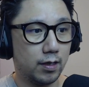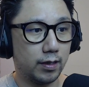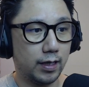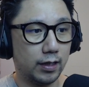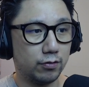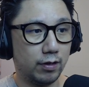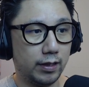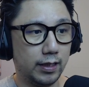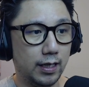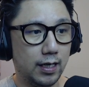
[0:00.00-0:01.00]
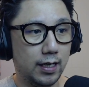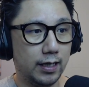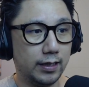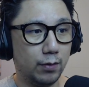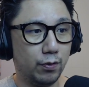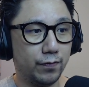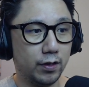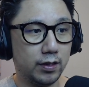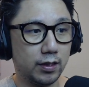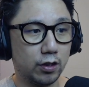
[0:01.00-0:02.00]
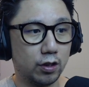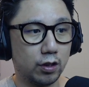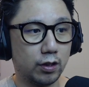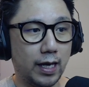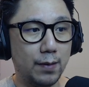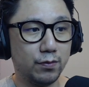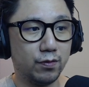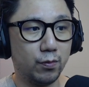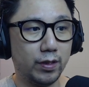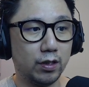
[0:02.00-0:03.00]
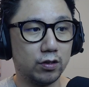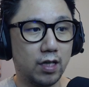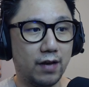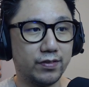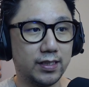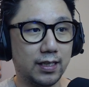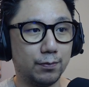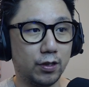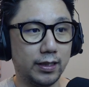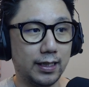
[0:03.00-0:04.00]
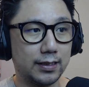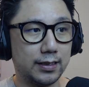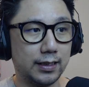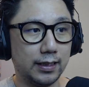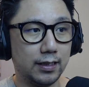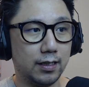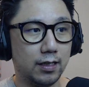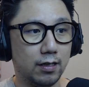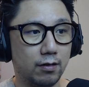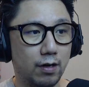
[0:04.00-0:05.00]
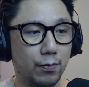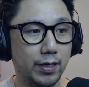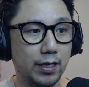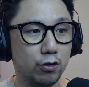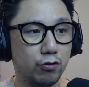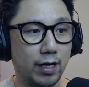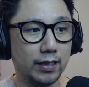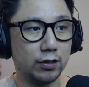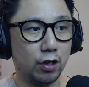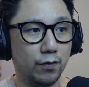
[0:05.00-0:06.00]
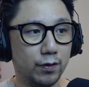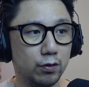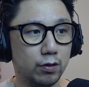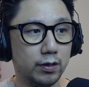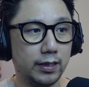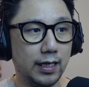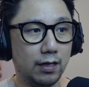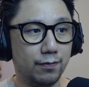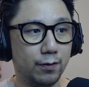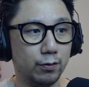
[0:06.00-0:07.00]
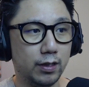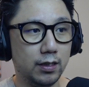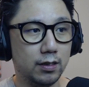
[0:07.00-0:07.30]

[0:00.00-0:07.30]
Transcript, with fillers: Yeah, it's right here. And then we've got the games for Windows Live setup.exe. Right, we need to drag this over to the D L folder.